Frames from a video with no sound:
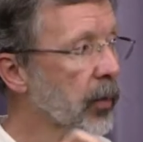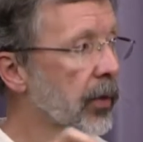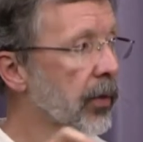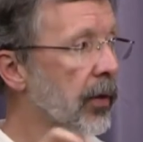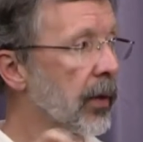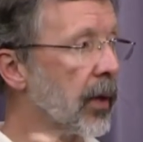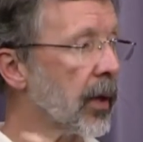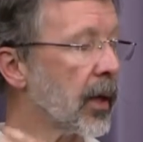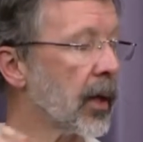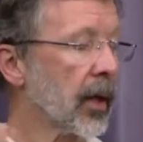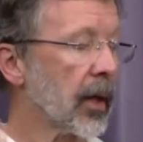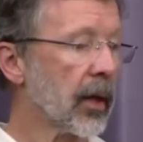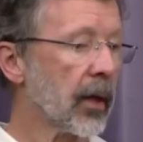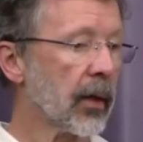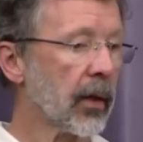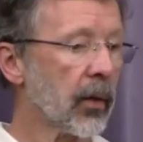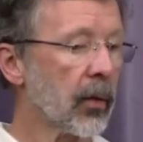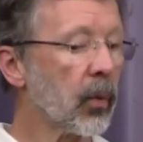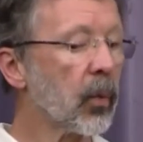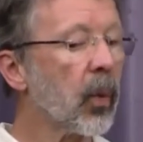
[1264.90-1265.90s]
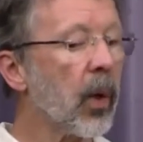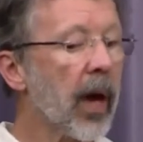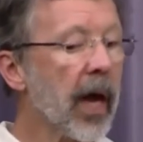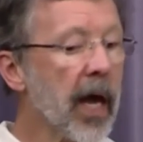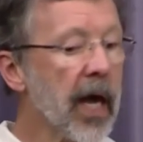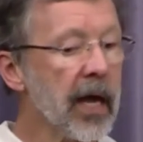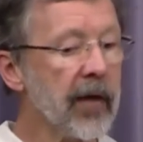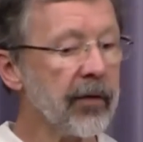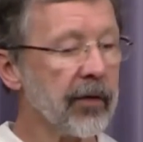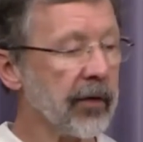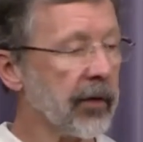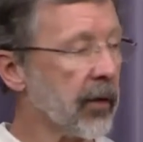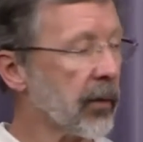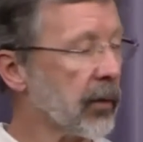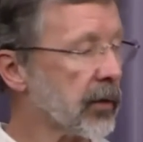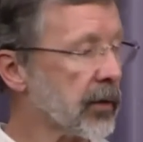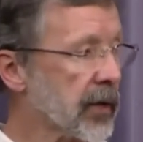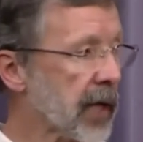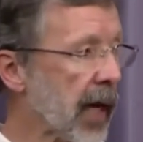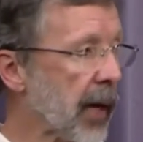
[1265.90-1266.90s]
with the wave of, that
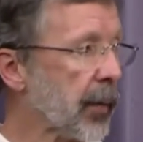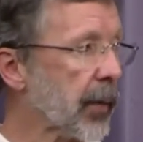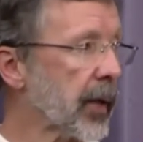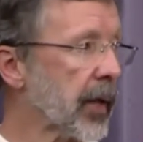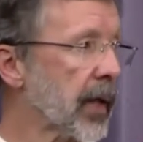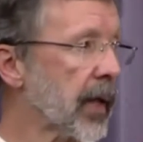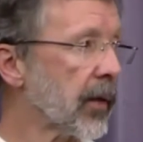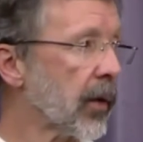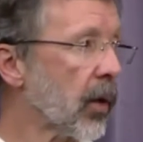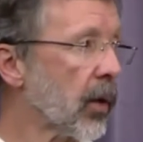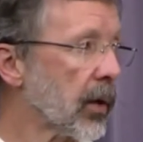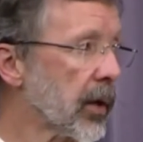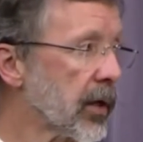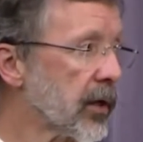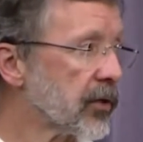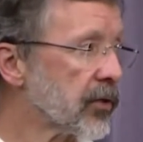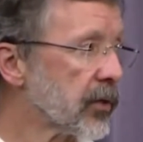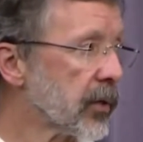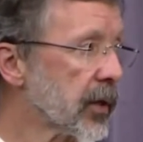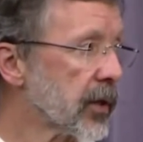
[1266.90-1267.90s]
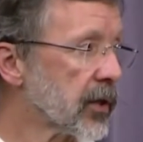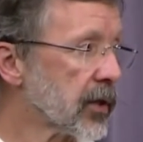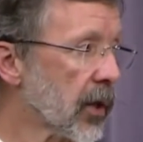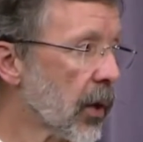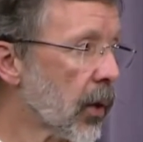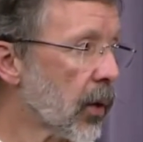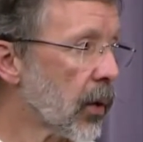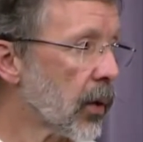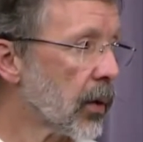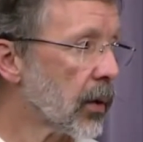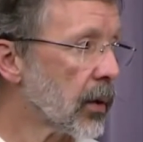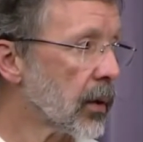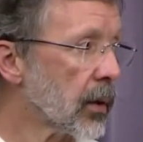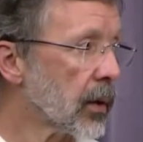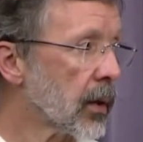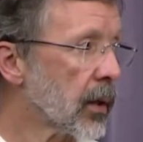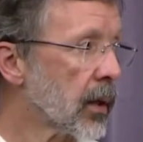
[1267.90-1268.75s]
was happening in the whole industry as a mm-hmm. whole.